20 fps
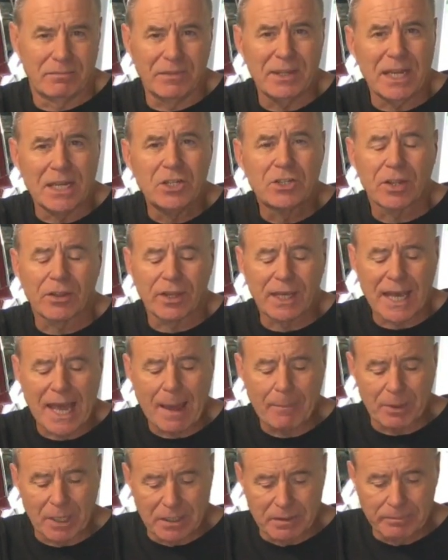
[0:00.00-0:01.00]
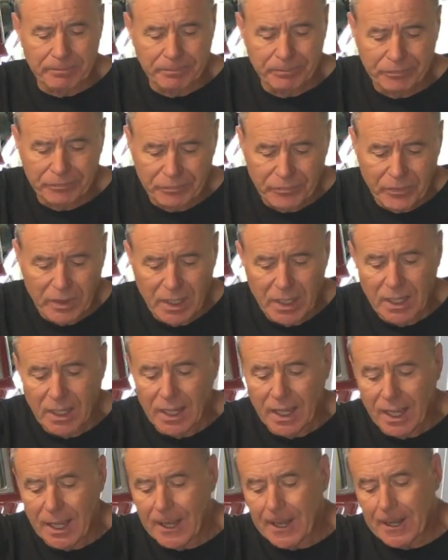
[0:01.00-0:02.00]
into the cabin.
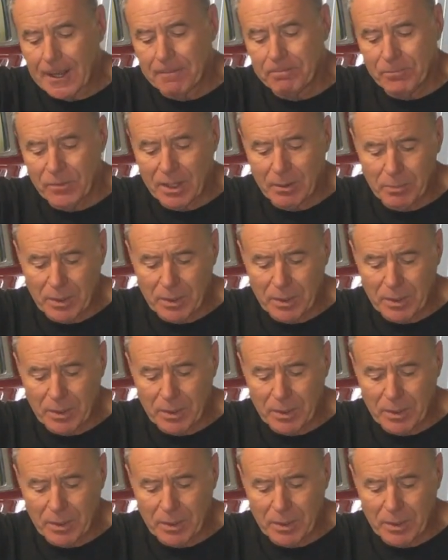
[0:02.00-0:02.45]
There'll